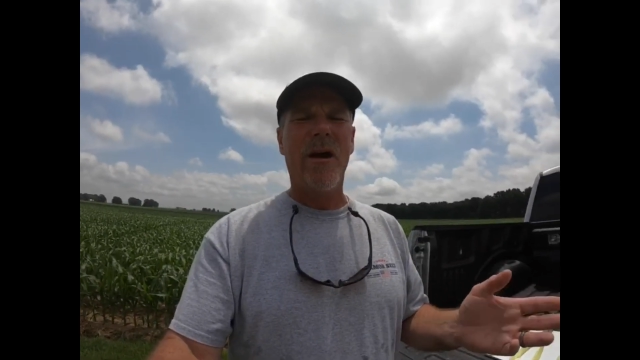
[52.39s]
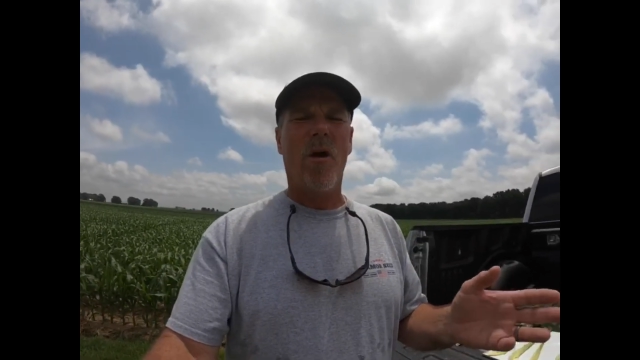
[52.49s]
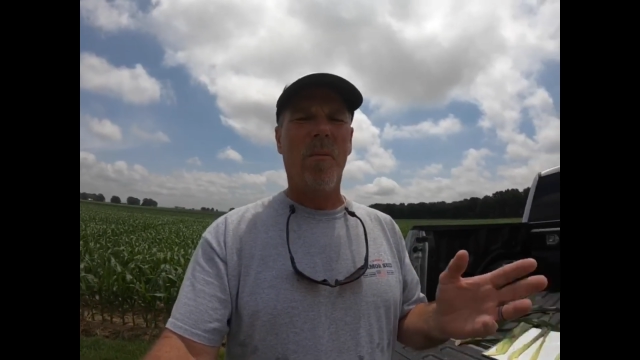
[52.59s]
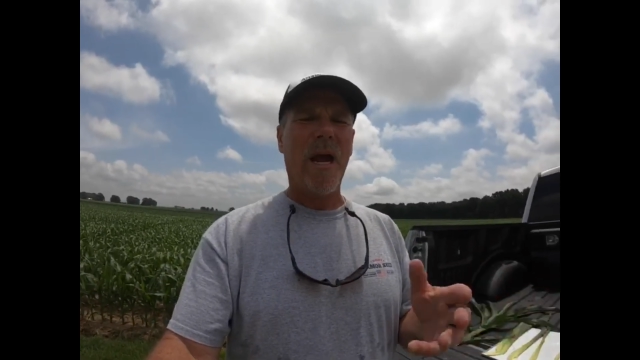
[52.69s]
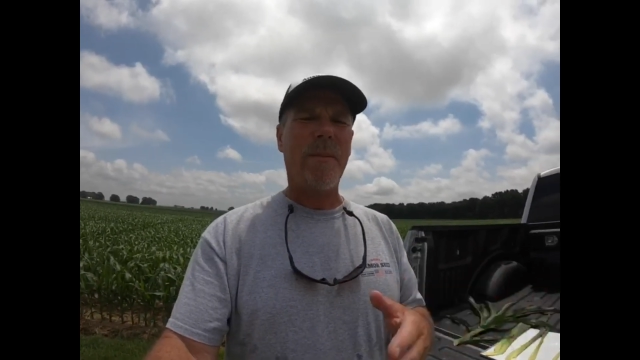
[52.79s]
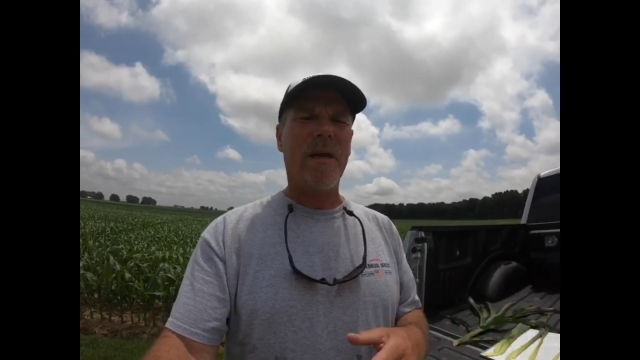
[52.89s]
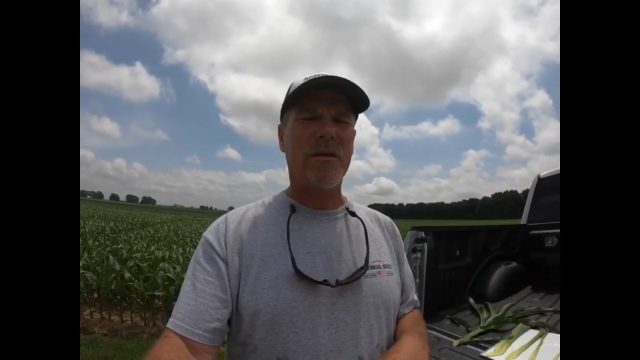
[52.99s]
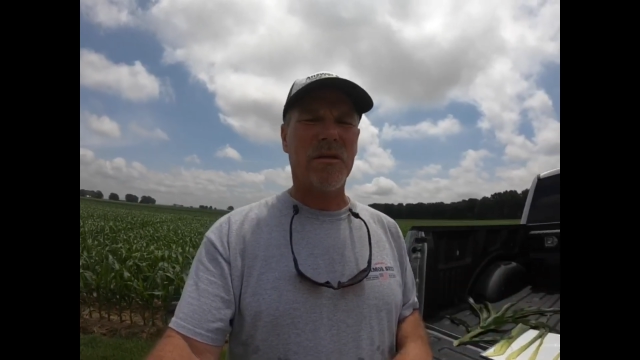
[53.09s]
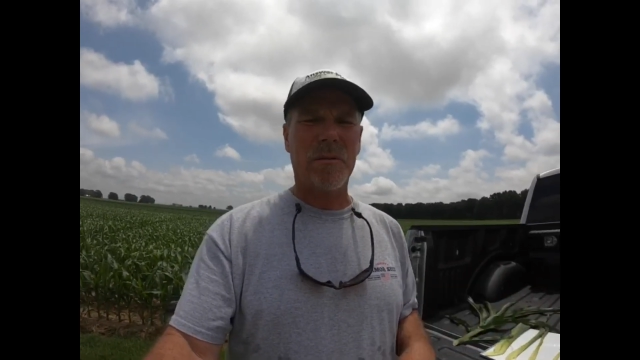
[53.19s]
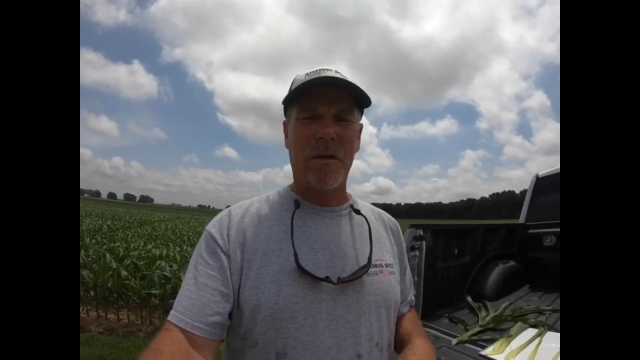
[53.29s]
or maybe
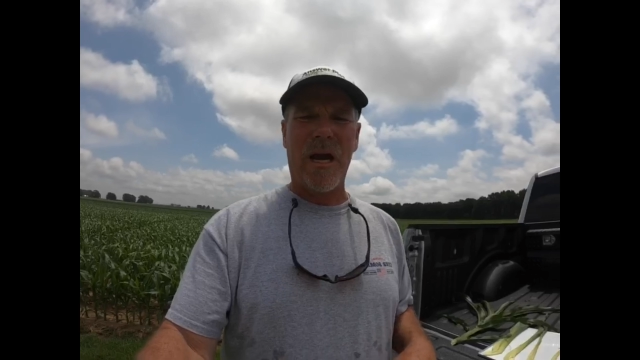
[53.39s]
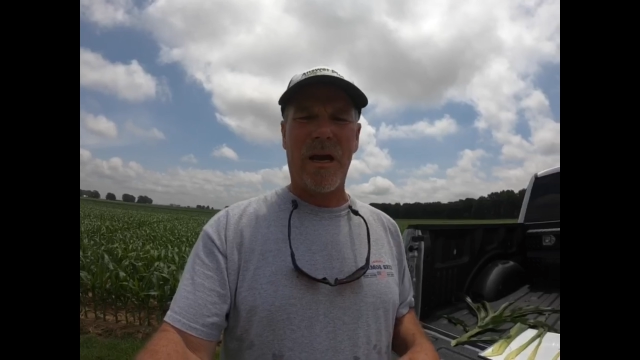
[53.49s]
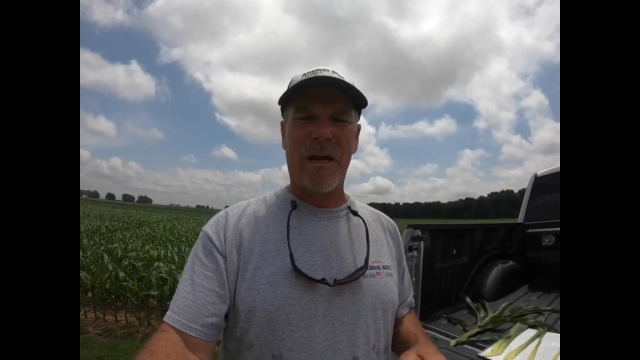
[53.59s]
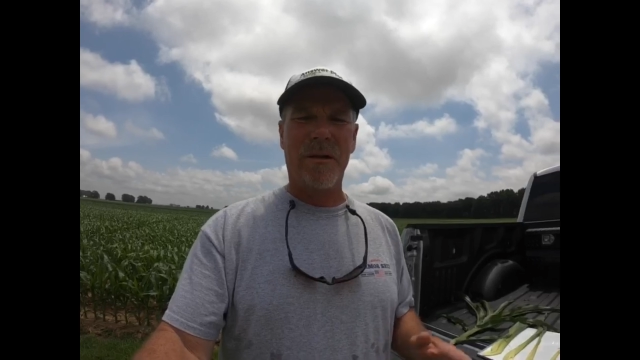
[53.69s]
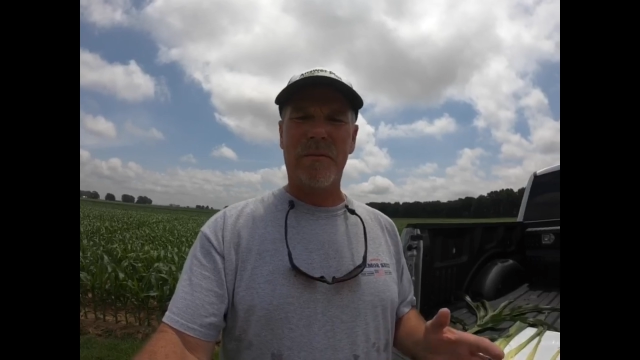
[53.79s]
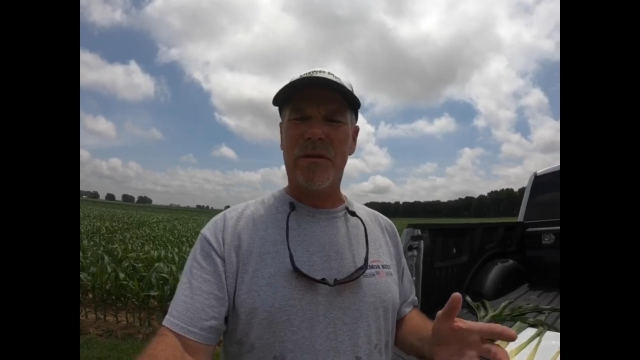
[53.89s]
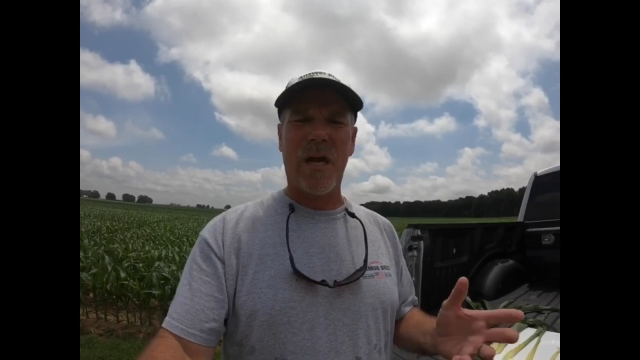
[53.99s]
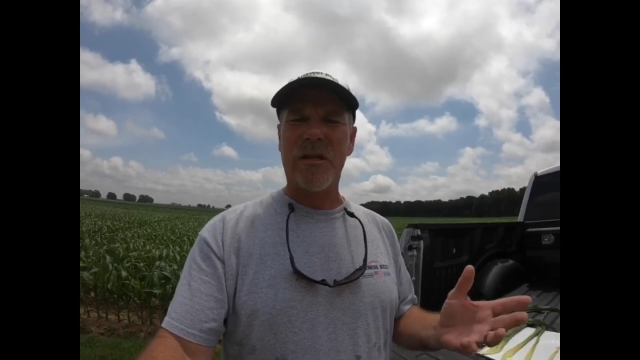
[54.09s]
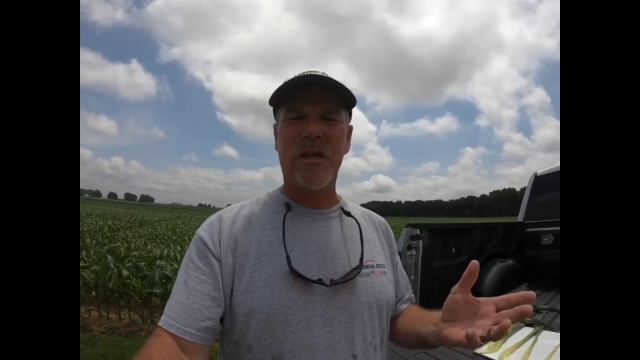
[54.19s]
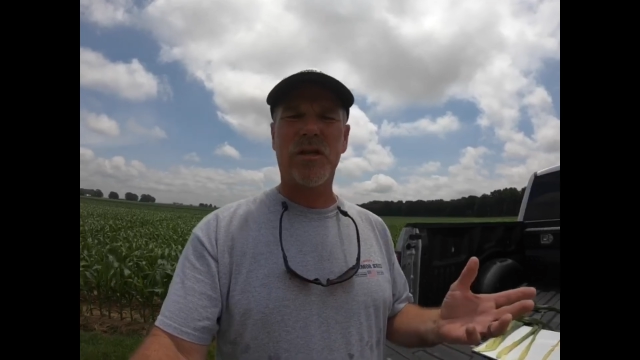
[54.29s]
it's a
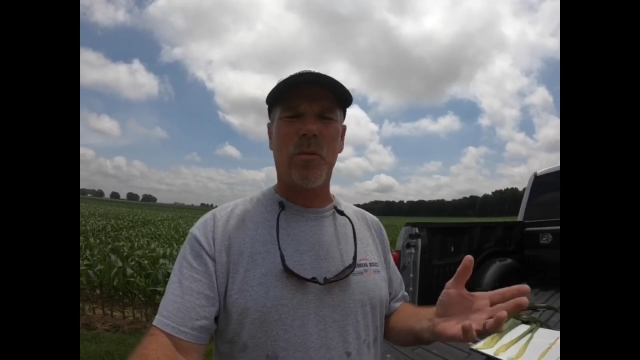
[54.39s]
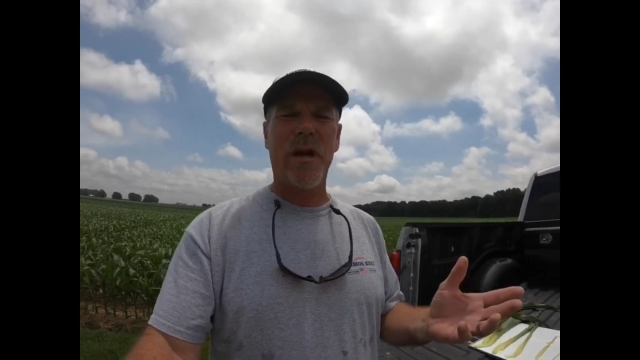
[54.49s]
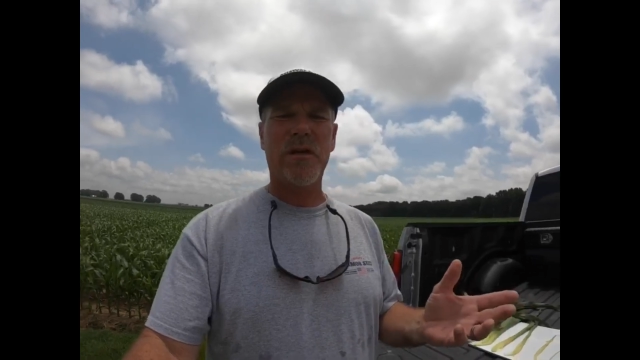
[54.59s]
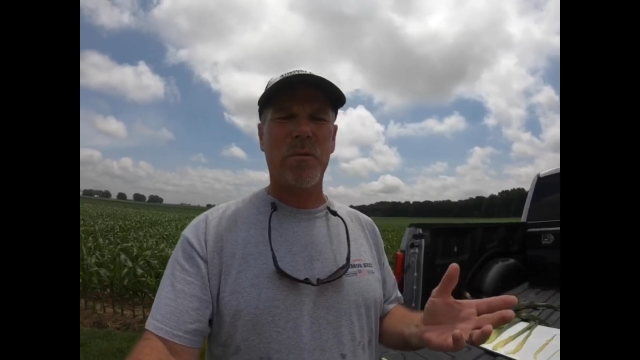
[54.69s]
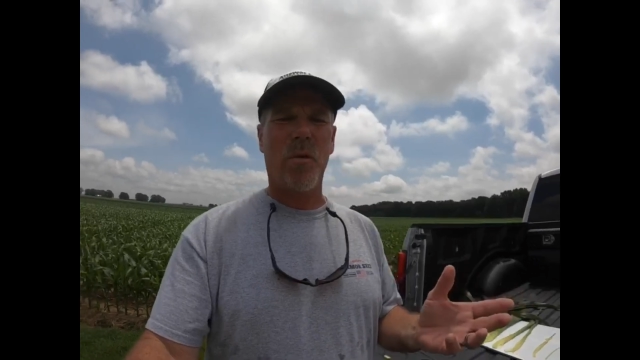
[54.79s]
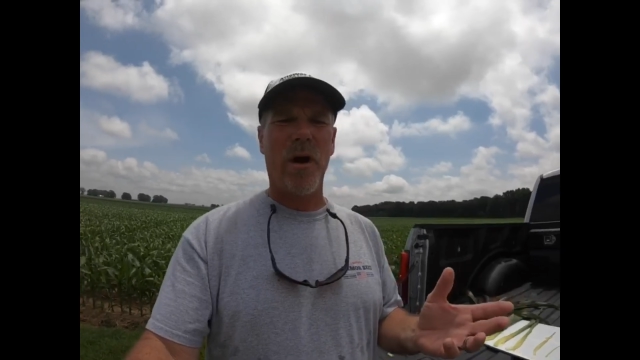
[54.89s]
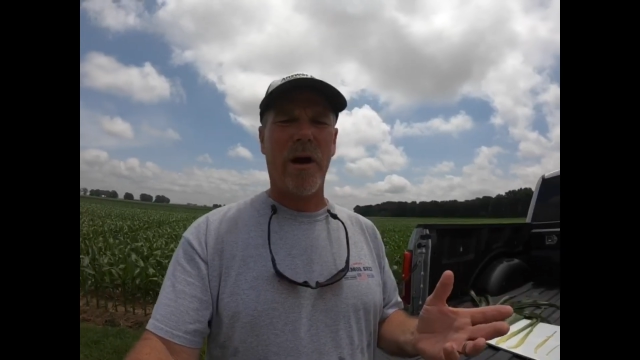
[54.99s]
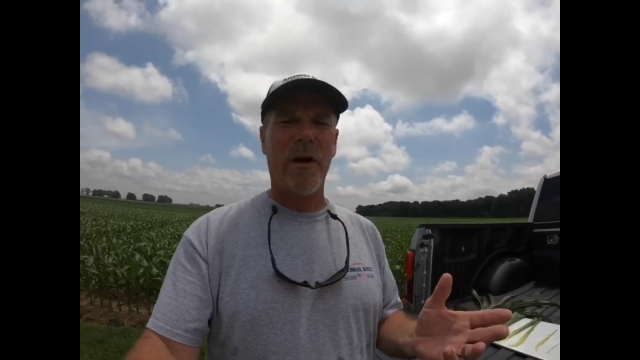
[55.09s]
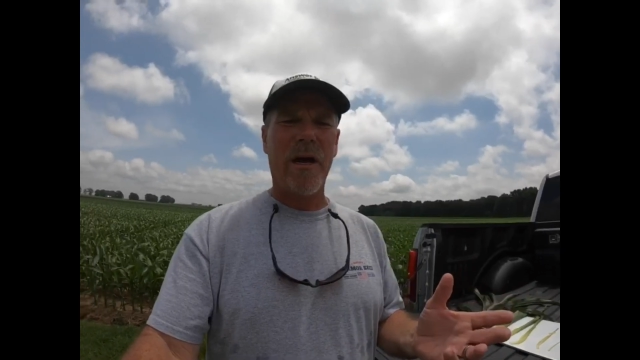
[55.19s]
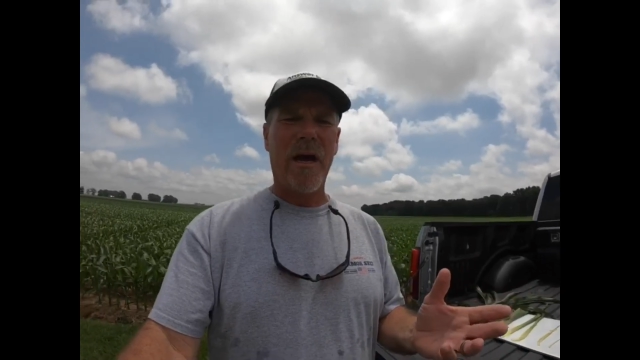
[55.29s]
situation
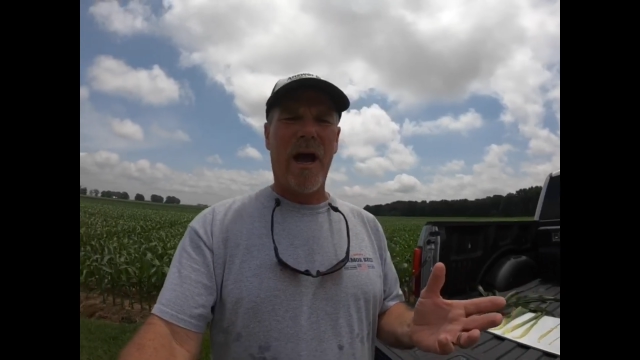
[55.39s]
where